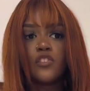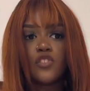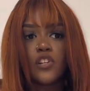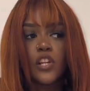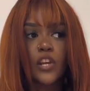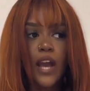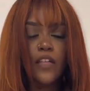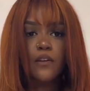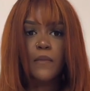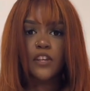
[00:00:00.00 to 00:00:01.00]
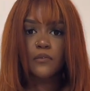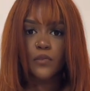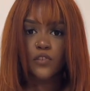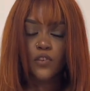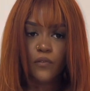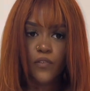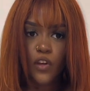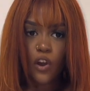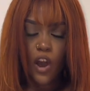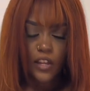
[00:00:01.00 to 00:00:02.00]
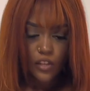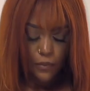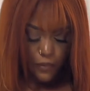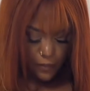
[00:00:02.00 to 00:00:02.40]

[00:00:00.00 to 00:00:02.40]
look at the measurements of the items